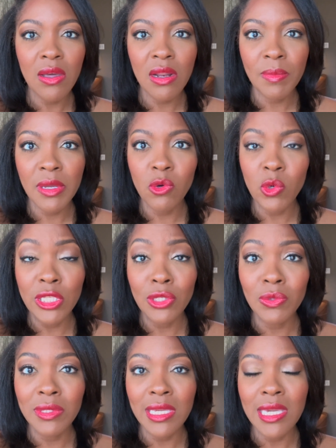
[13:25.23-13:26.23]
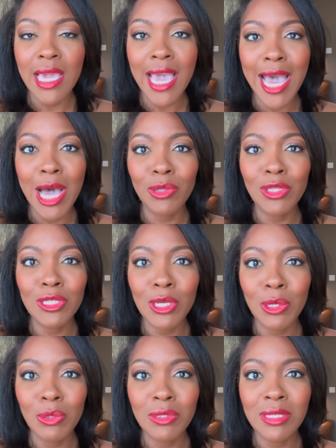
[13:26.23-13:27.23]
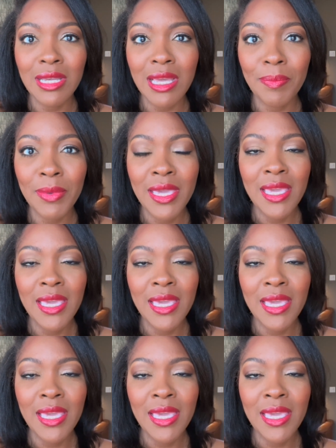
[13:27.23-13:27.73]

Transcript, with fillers: I'm going to see how this holds up